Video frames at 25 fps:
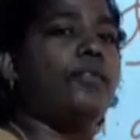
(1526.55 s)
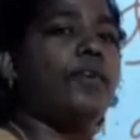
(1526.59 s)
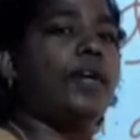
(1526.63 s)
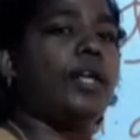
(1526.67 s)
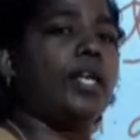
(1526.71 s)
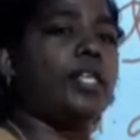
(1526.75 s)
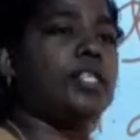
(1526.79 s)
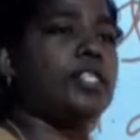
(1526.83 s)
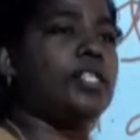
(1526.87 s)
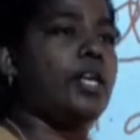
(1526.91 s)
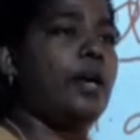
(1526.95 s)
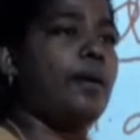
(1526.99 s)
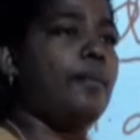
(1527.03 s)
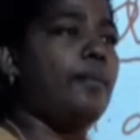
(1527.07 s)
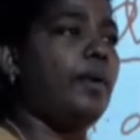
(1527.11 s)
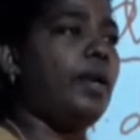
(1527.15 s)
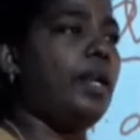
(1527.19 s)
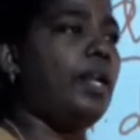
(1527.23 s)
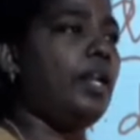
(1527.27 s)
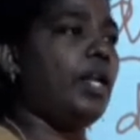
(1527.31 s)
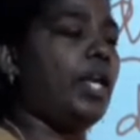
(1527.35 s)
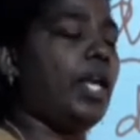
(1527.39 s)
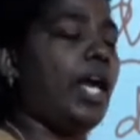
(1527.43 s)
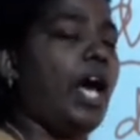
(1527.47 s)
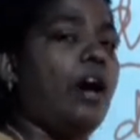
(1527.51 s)
For example,
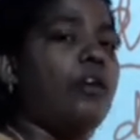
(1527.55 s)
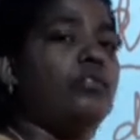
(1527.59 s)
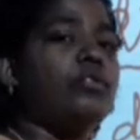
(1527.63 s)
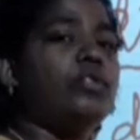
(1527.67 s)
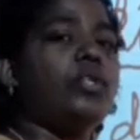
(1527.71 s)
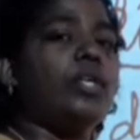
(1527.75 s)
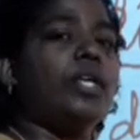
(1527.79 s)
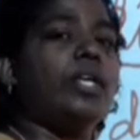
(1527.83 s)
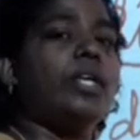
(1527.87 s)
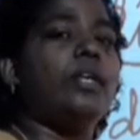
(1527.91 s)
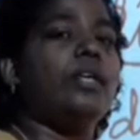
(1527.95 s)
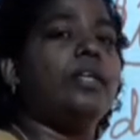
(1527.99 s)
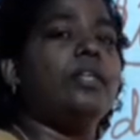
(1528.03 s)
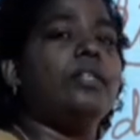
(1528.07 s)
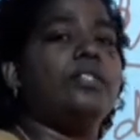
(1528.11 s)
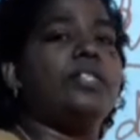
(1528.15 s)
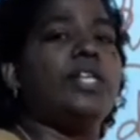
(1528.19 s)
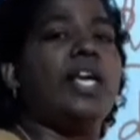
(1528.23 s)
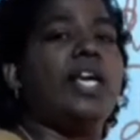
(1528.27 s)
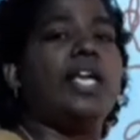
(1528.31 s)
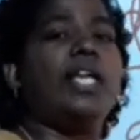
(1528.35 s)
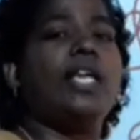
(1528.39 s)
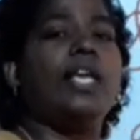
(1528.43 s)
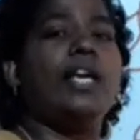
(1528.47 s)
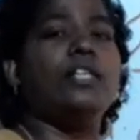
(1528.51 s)
you have to
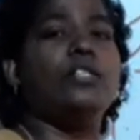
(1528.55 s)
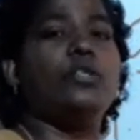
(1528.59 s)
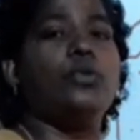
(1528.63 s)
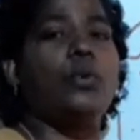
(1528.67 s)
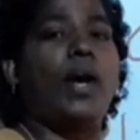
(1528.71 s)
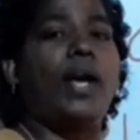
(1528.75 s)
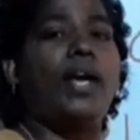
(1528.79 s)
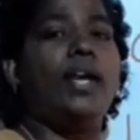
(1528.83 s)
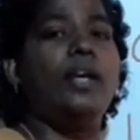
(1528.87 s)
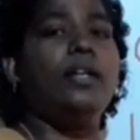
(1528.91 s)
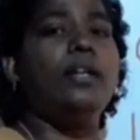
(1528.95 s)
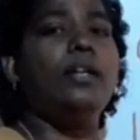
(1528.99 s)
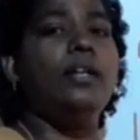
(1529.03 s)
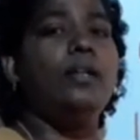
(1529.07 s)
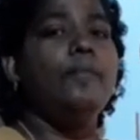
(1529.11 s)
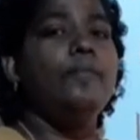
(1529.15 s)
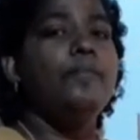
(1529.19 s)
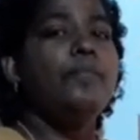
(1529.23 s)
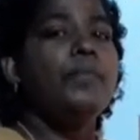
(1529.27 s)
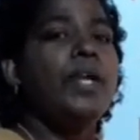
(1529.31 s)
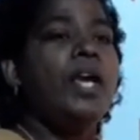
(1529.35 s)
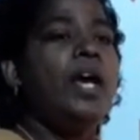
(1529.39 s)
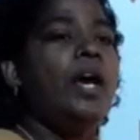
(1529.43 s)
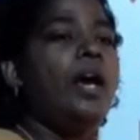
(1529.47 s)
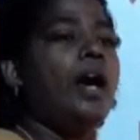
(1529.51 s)
take a twine
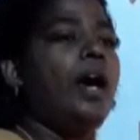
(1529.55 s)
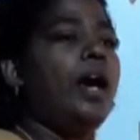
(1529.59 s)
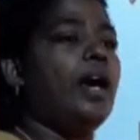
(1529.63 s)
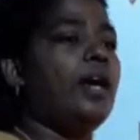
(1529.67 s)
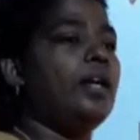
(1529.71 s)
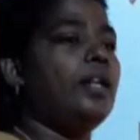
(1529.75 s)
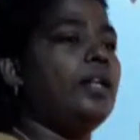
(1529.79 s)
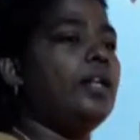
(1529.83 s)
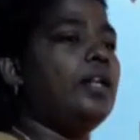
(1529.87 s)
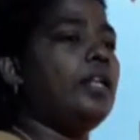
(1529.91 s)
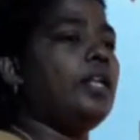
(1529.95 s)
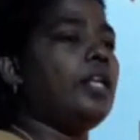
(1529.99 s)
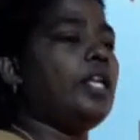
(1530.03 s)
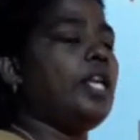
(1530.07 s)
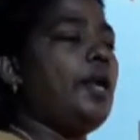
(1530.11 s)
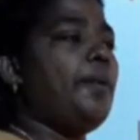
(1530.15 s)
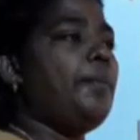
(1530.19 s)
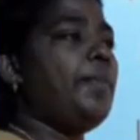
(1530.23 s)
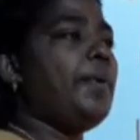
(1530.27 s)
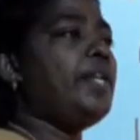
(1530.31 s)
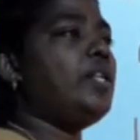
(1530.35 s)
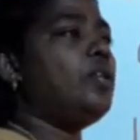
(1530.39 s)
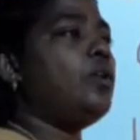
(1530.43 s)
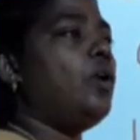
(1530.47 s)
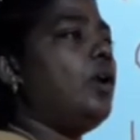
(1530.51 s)
and keep
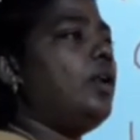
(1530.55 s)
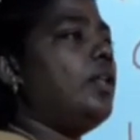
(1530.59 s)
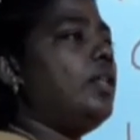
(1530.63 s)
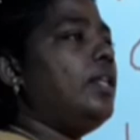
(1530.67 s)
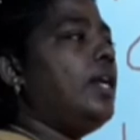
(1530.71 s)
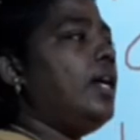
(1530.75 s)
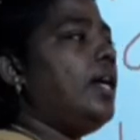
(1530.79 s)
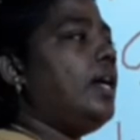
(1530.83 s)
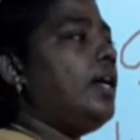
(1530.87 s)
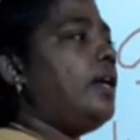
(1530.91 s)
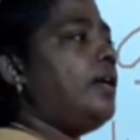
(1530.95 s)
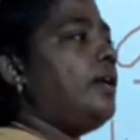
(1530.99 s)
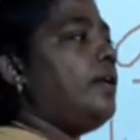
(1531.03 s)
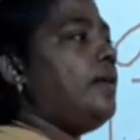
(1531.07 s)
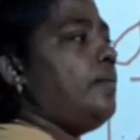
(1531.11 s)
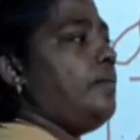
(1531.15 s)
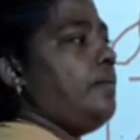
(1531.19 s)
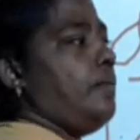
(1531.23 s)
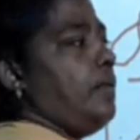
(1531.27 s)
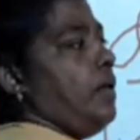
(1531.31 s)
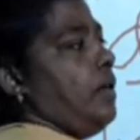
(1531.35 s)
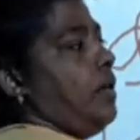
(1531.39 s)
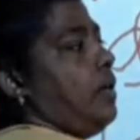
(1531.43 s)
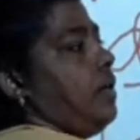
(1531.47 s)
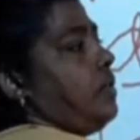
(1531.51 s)
it on the
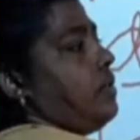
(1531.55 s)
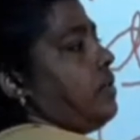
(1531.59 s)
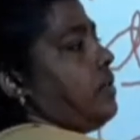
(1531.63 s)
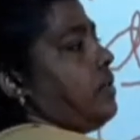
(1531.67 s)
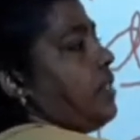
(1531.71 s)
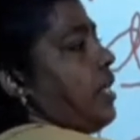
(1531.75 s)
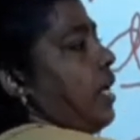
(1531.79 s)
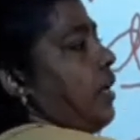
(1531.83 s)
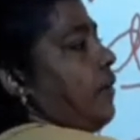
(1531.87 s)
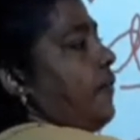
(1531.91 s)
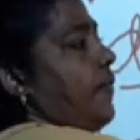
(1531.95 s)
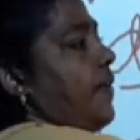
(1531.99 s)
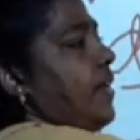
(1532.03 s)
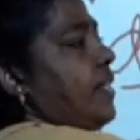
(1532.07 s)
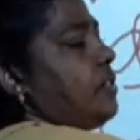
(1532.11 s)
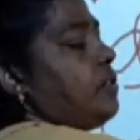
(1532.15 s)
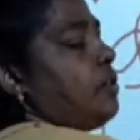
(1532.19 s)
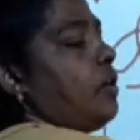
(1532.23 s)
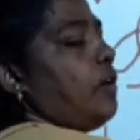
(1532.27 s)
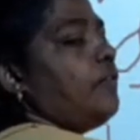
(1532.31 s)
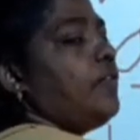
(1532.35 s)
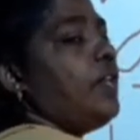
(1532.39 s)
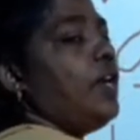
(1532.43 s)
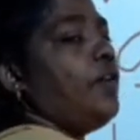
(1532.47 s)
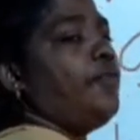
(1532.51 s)
surface
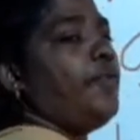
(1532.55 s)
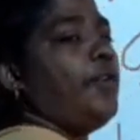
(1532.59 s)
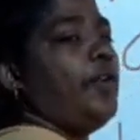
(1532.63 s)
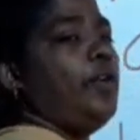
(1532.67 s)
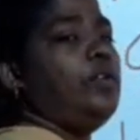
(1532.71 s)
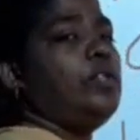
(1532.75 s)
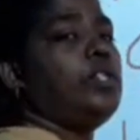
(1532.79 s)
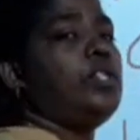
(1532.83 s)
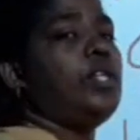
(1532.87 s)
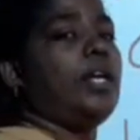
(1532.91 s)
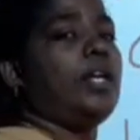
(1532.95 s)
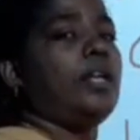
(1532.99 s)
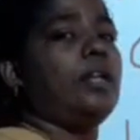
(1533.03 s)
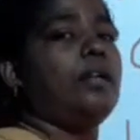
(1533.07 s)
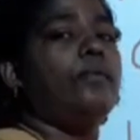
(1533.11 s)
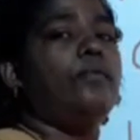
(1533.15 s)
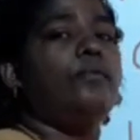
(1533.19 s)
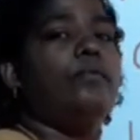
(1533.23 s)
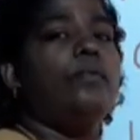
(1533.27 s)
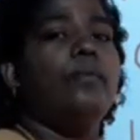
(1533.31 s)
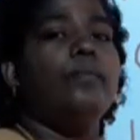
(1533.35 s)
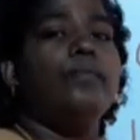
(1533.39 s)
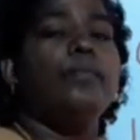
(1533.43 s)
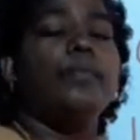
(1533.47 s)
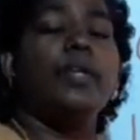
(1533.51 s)
of the future,
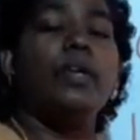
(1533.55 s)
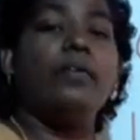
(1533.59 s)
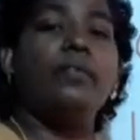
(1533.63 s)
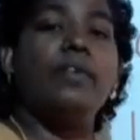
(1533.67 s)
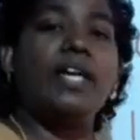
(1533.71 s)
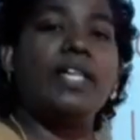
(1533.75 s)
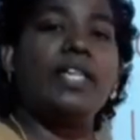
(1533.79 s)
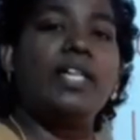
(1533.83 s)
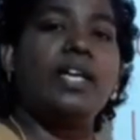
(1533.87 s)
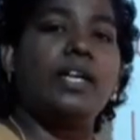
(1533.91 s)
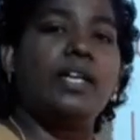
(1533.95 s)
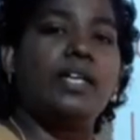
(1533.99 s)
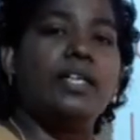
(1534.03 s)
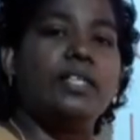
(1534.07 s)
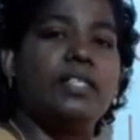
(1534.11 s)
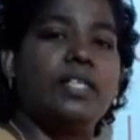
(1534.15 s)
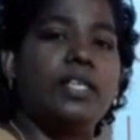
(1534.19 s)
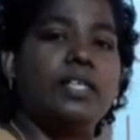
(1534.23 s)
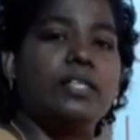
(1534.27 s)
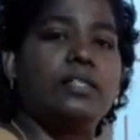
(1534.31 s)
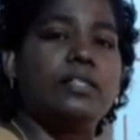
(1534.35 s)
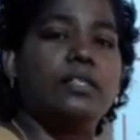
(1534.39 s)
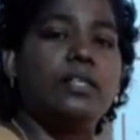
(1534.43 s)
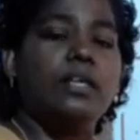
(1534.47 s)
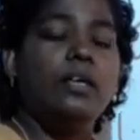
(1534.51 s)
whether it
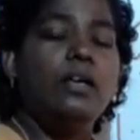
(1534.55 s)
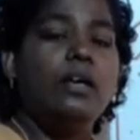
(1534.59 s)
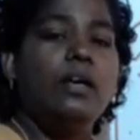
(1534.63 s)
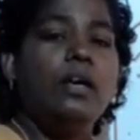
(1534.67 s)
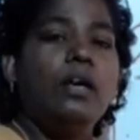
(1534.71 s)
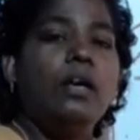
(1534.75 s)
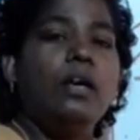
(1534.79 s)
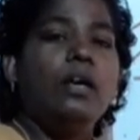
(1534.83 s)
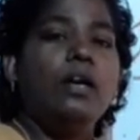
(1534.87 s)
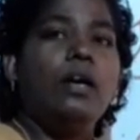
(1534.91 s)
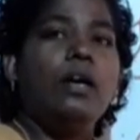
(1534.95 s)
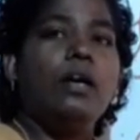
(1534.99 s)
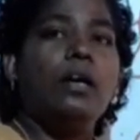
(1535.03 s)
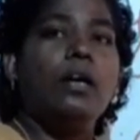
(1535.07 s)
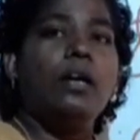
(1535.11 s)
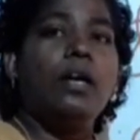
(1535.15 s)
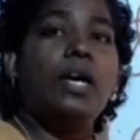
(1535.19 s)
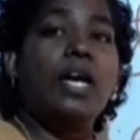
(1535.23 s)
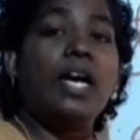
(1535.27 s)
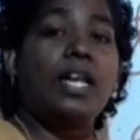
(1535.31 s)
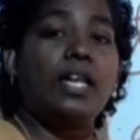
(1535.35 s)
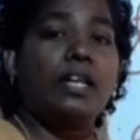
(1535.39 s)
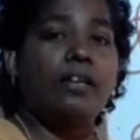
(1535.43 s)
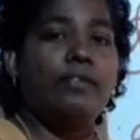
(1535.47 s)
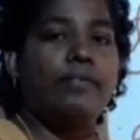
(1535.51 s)
is
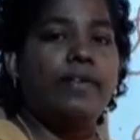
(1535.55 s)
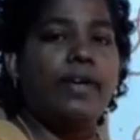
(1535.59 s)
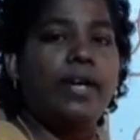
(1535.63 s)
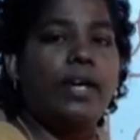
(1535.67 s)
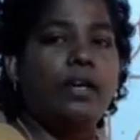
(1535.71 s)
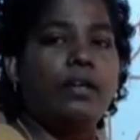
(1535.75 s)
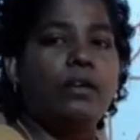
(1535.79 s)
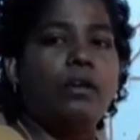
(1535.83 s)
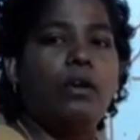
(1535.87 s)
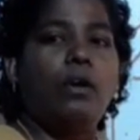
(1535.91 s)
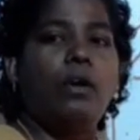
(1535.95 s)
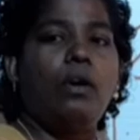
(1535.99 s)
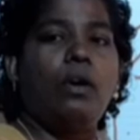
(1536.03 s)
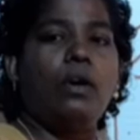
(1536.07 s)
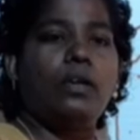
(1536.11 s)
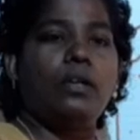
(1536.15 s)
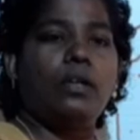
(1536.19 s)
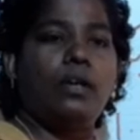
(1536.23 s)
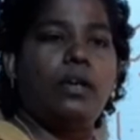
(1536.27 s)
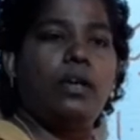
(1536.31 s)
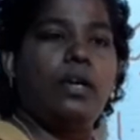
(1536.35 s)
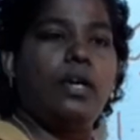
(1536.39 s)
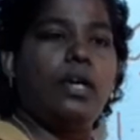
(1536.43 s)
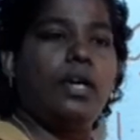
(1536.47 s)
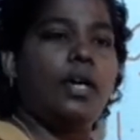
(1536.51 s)
a river or
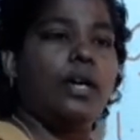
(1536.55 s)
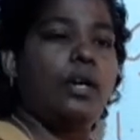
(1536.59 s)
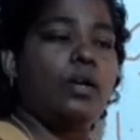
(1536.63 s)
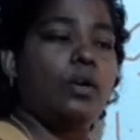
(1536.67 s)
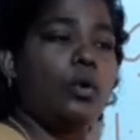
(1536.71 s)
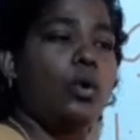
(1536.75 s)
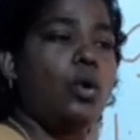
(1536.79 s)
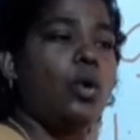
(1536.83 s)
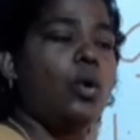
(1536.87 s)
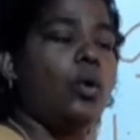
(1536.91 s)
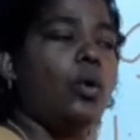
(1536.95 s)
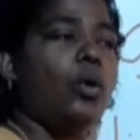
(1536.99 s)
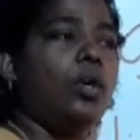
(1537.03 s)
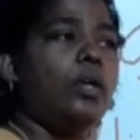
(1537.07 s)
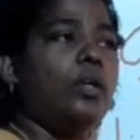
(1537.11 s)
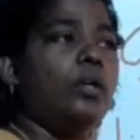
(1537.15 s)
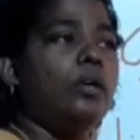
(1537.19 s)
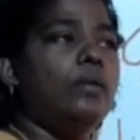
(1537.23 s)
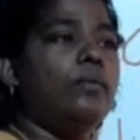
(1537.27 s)
a road.